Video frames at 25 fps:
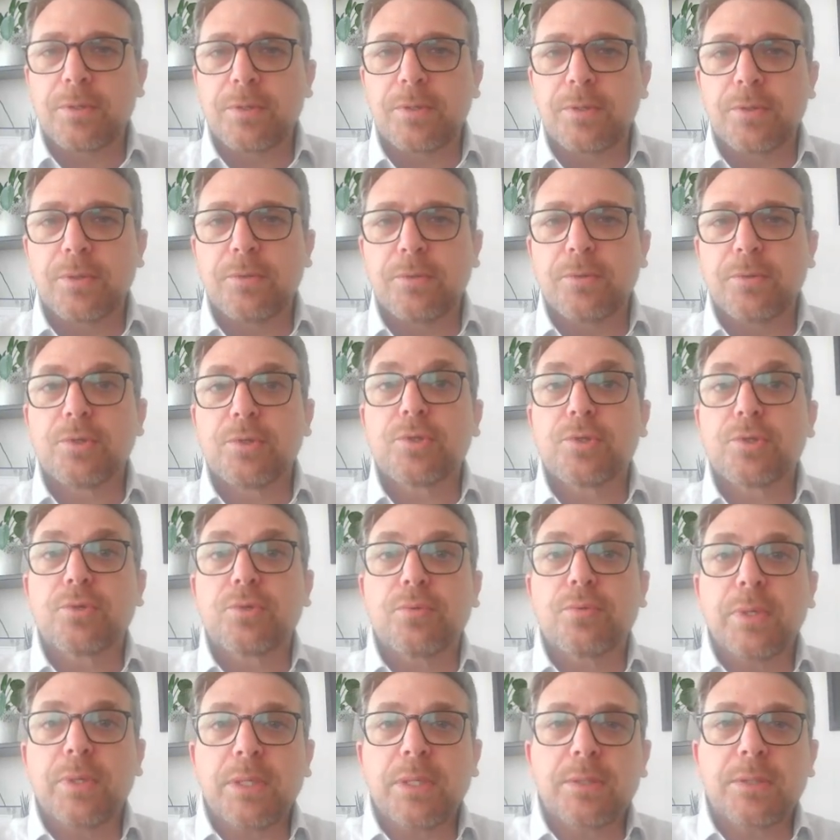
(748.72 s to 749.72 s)
to
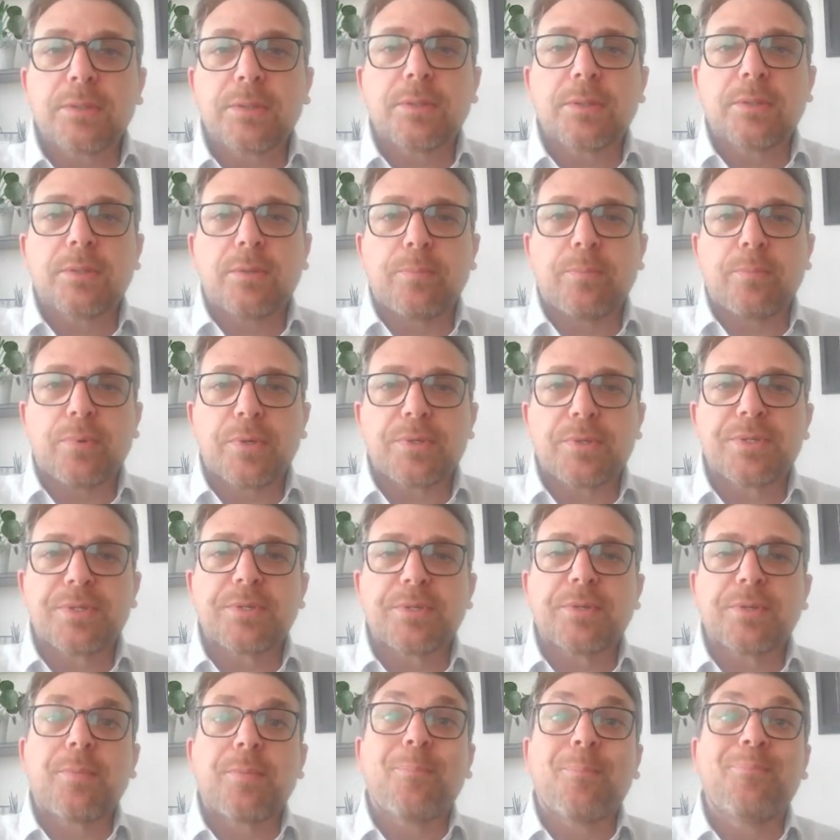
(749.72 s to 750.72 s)
treat the
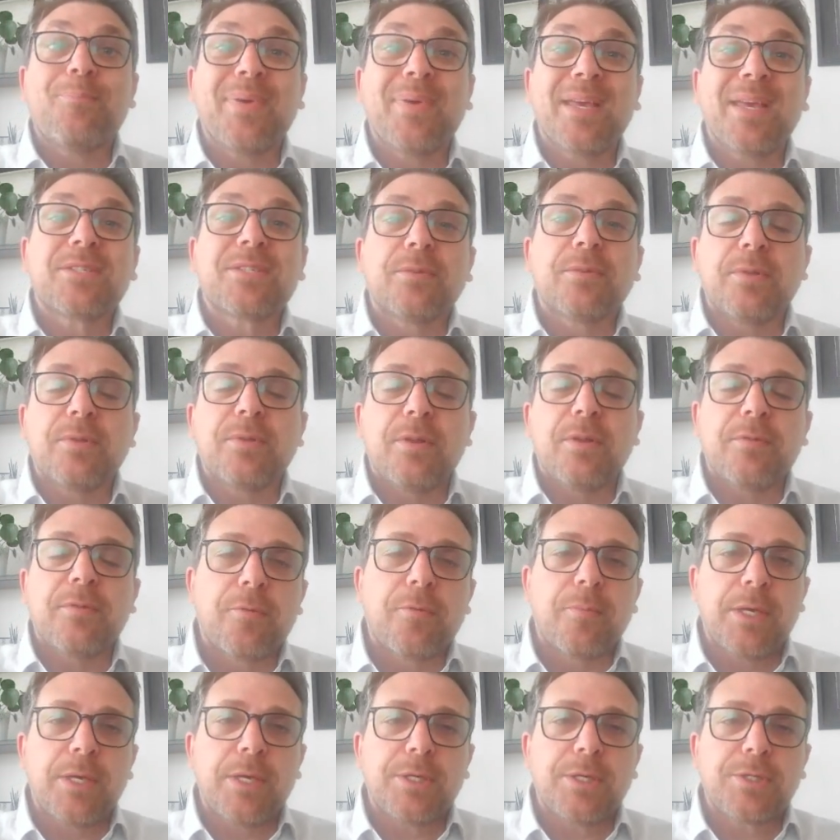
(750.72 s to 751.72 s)
person based on the
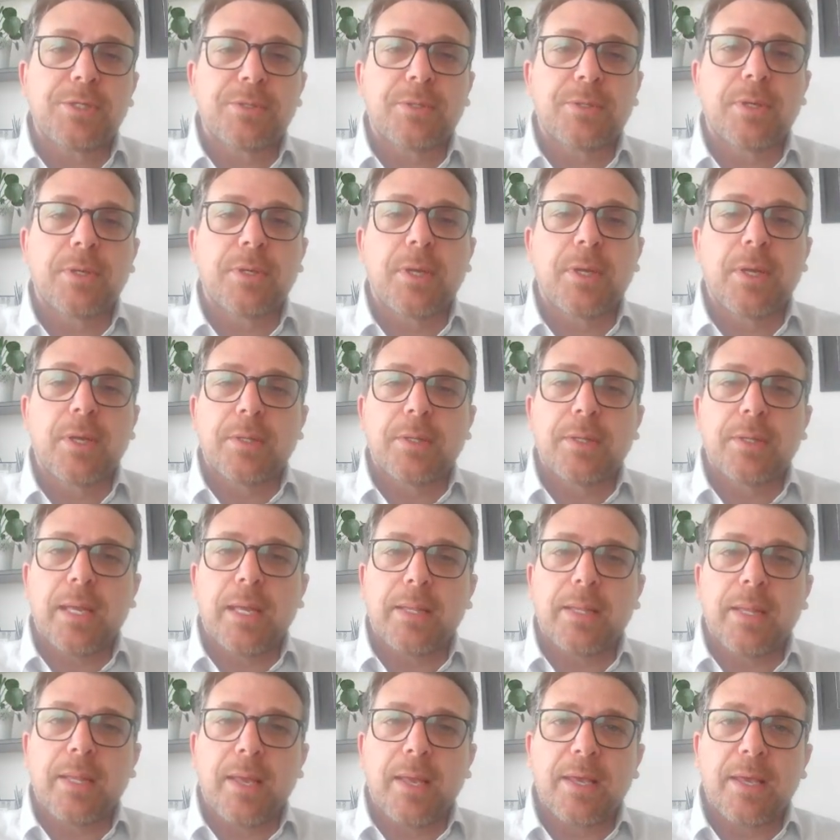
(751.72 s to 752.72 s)
information
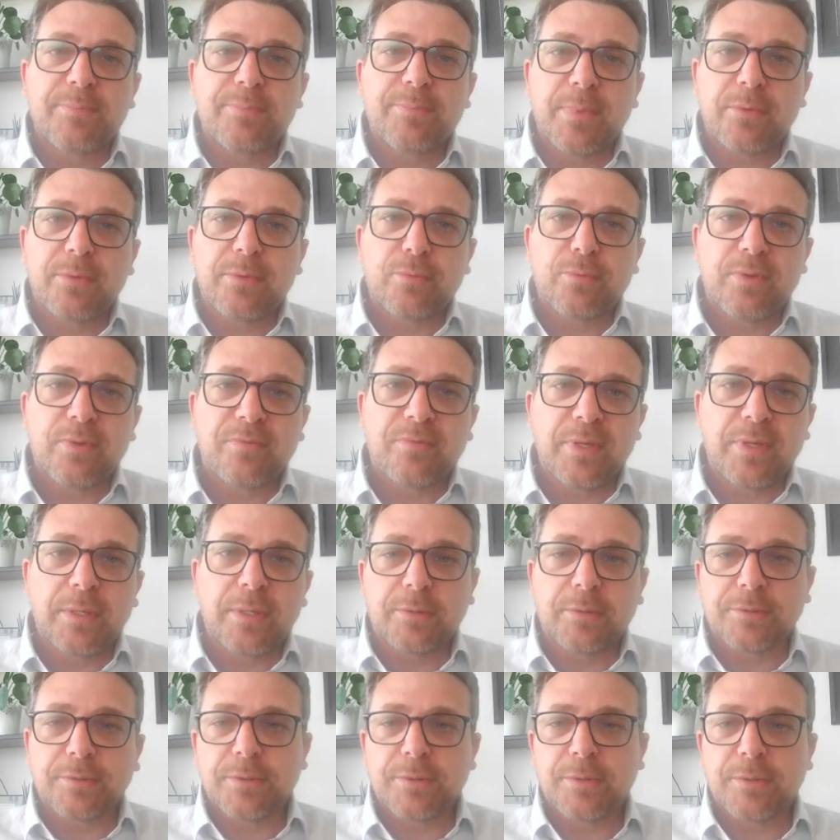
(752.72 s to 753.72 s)
that has been
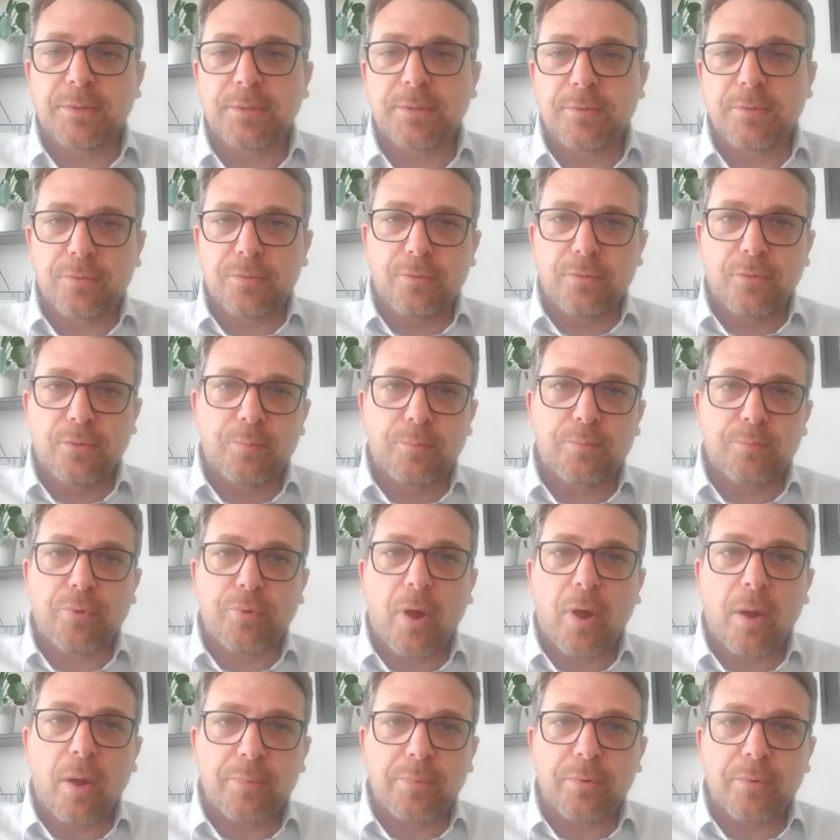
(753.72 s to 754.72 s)
revealed through
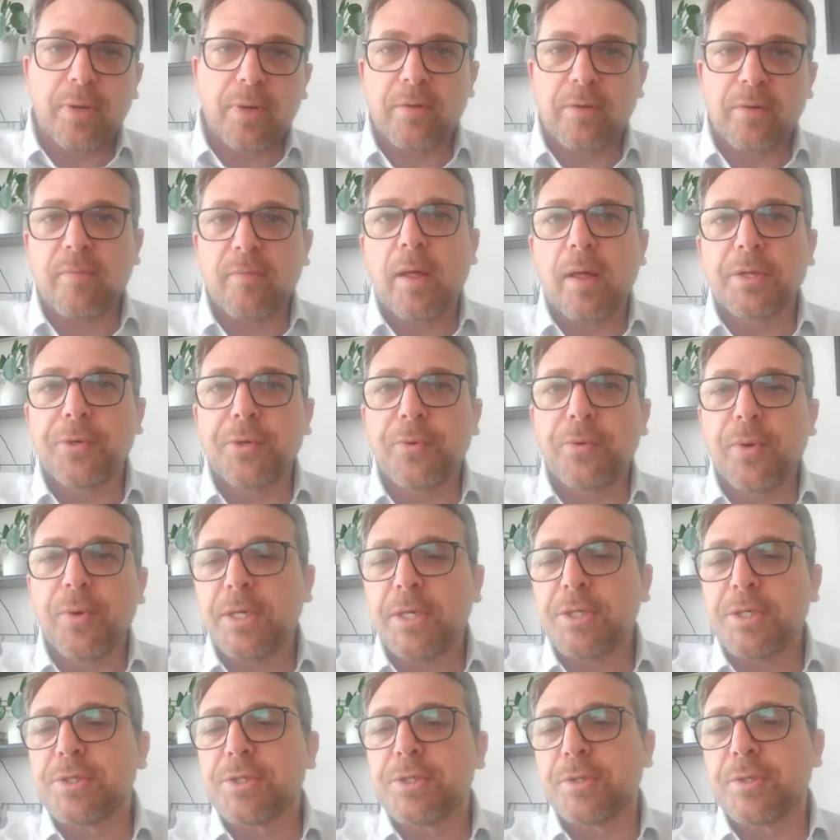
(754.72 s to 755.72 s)
proper
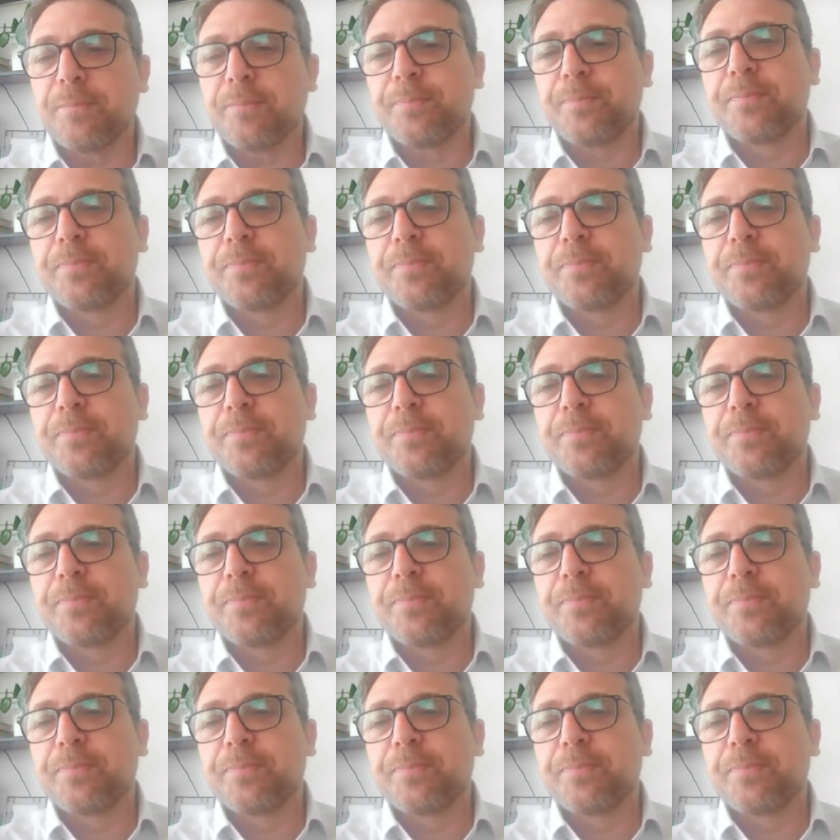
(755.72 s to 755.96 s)
evaluation.